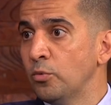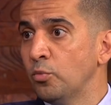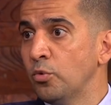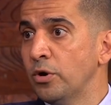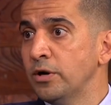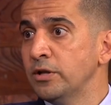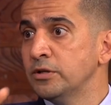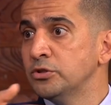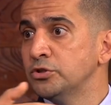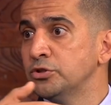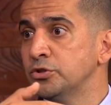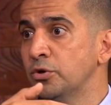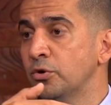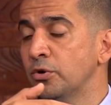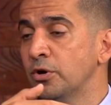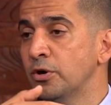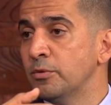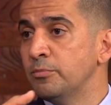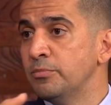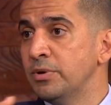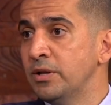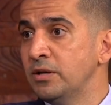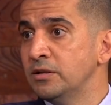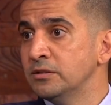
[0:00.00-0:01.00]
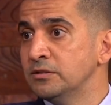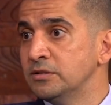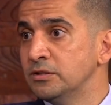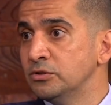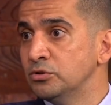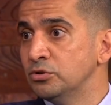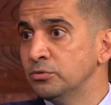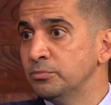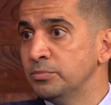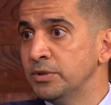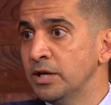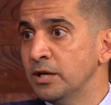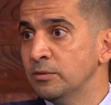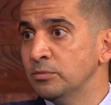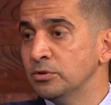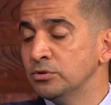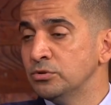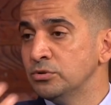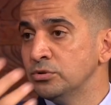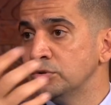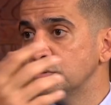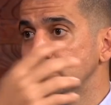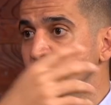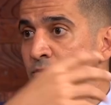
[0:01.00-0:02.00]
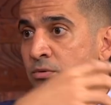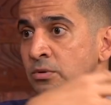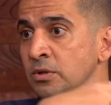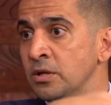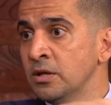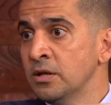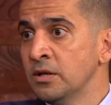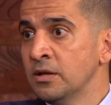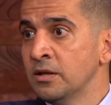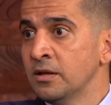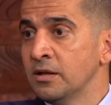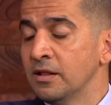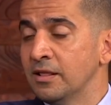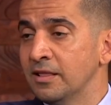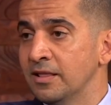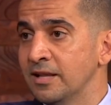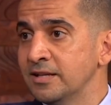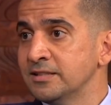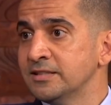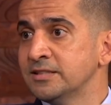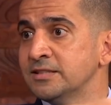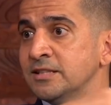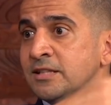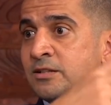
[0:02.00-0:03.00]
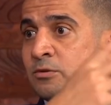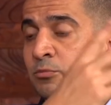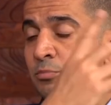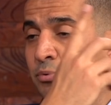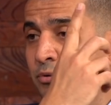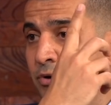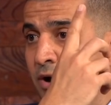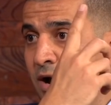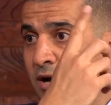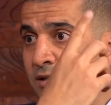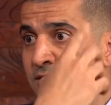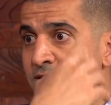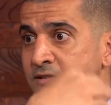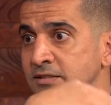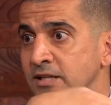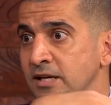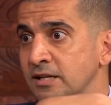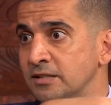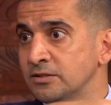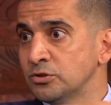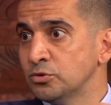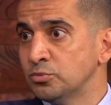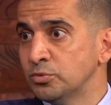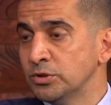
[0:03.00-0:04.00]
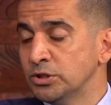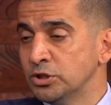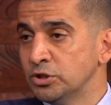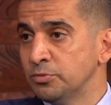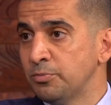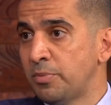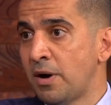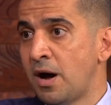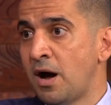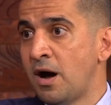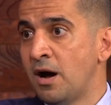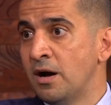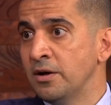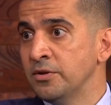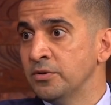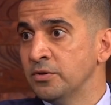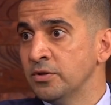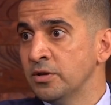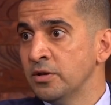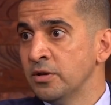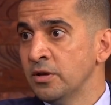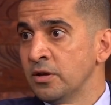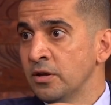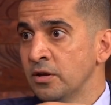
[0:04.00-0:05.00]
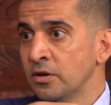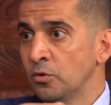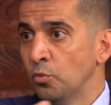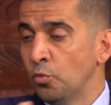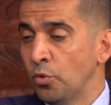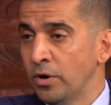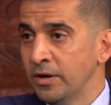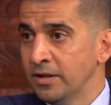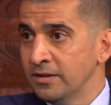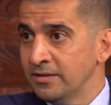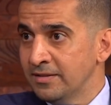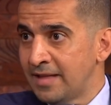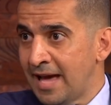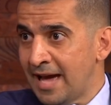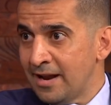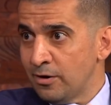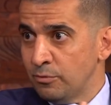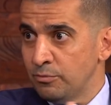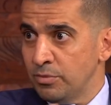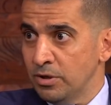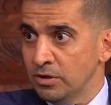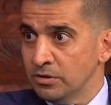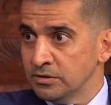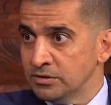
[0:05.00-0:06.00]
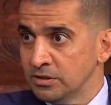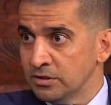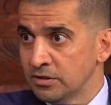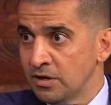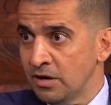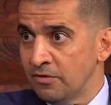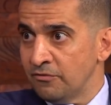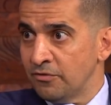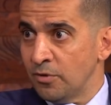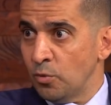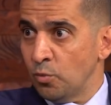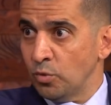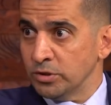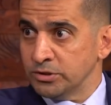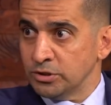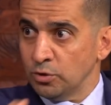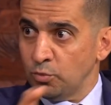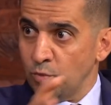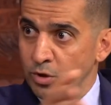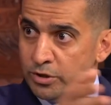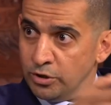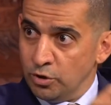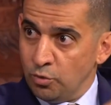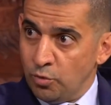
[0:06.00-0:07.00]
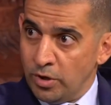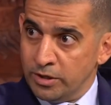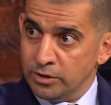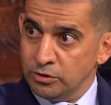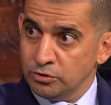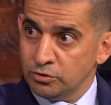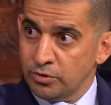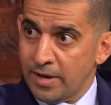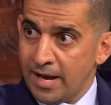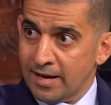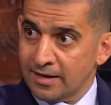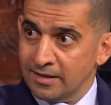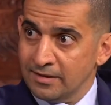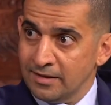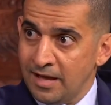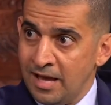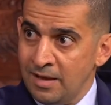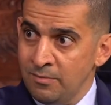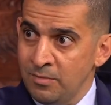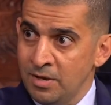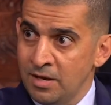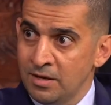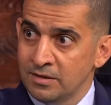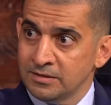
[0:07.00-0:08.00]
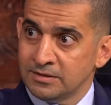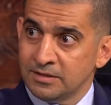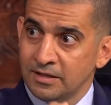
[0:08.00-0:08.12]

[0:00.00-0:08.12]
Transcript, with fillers: Where, where did your ability to be able to listen, process, respond? Where did that ability come from? Was it when you went into academia?